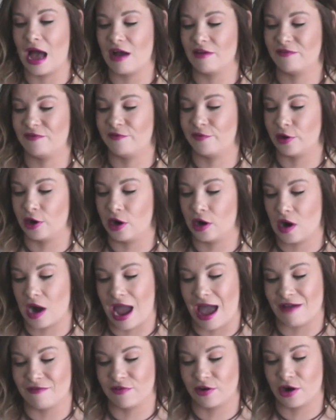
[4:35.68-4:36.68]

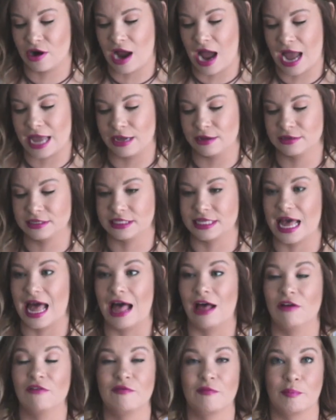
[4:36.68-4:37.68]
Forever, I use the
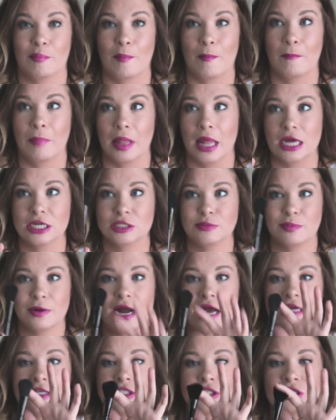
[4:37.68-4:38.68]
e.l.f. blush
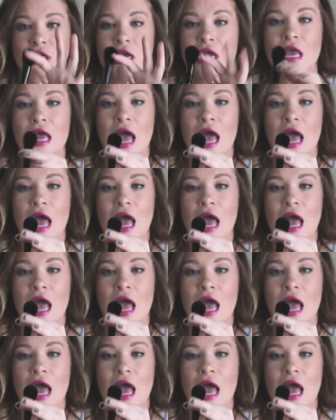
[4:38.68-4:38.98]
brush.